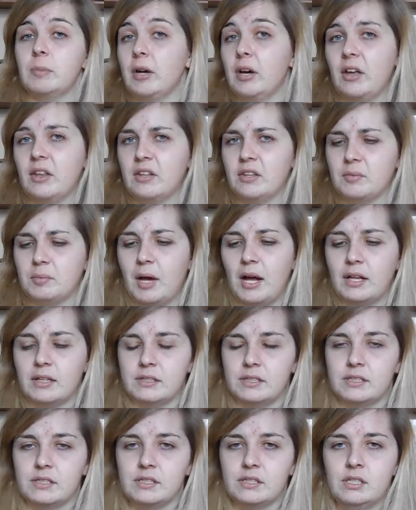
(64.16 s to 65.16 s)
about the
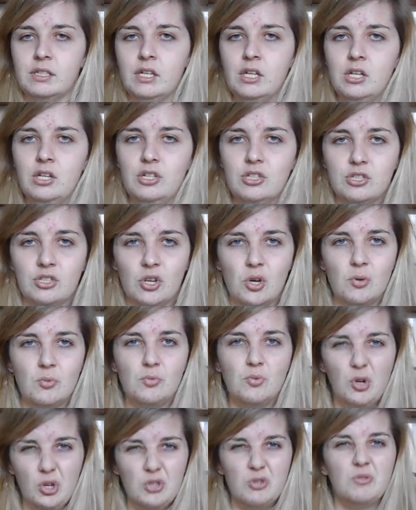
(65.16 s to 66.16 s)
Palace. So
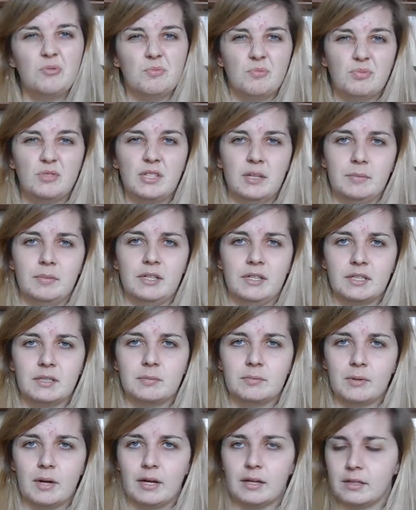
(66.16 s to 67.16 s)
what you typically
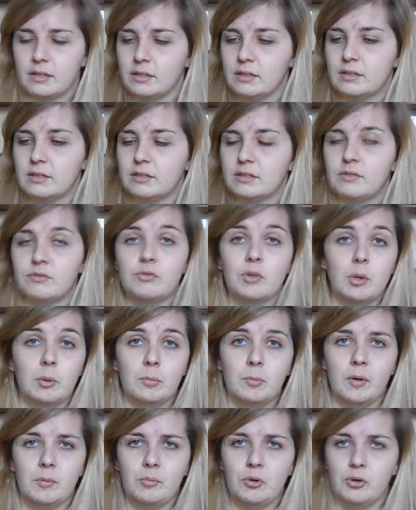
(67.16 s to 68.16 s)
expect
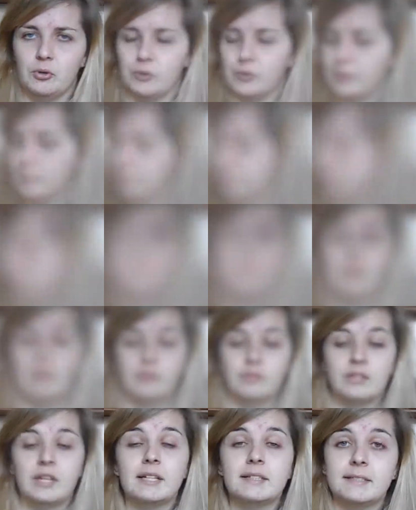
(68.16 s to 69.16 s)
from a programme. Now
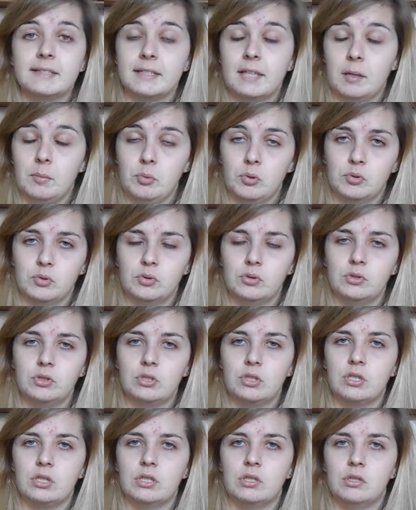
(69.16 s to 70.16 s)
the next thing I
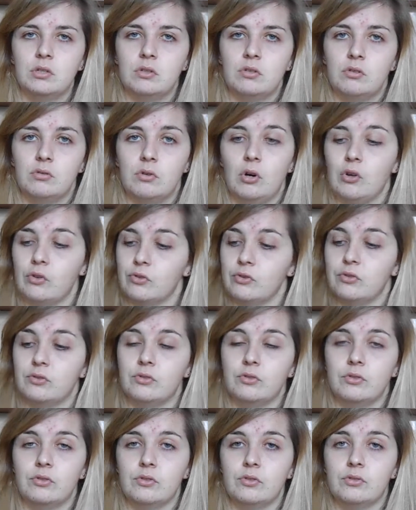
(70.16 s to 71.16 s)
bought
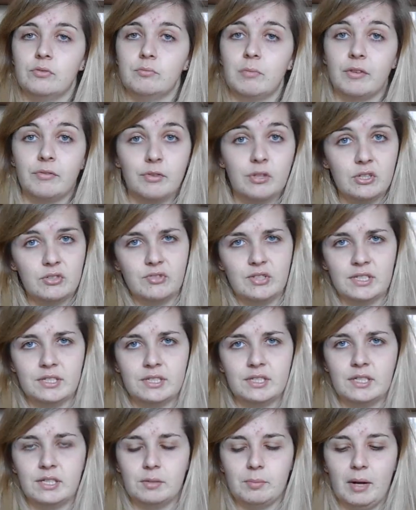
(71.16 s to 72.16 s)
on my first visit
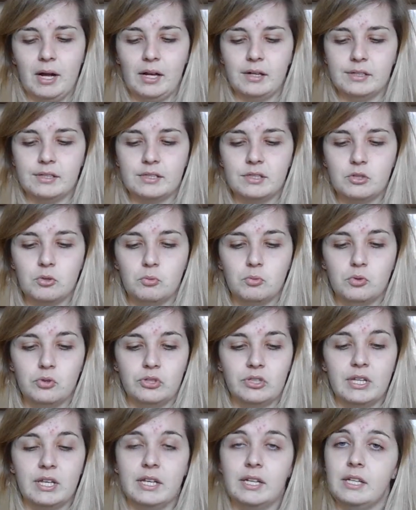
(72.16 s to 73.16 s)
to the Palace
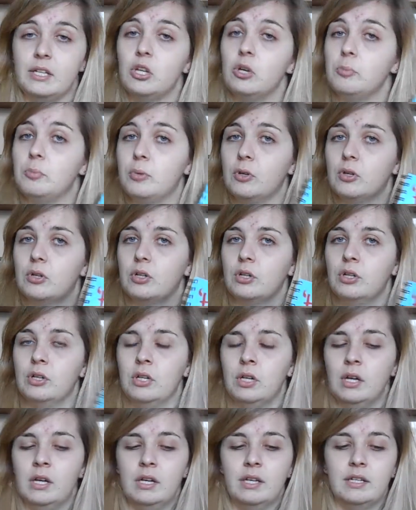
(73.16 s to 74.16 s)
was a notebook.
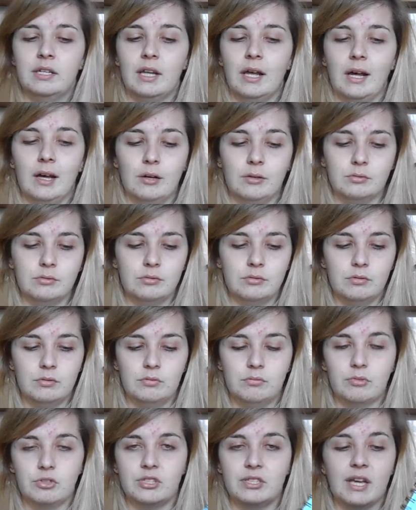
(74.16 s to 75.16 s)
Now
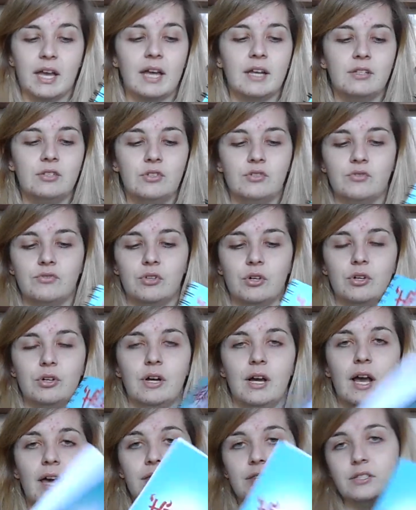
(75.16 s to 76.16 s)
once again you've got
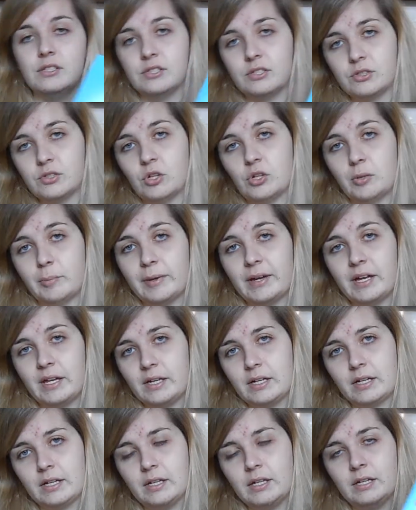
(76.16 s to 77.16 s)
Heathers on the
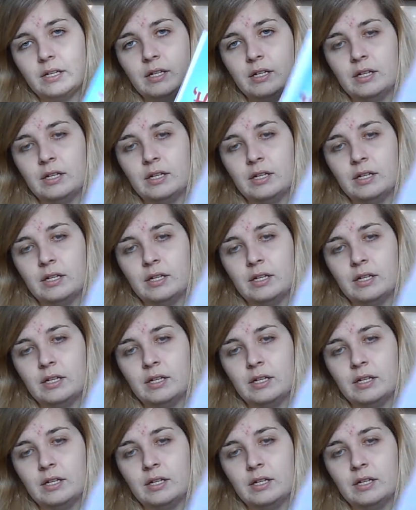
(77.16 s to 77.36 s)
back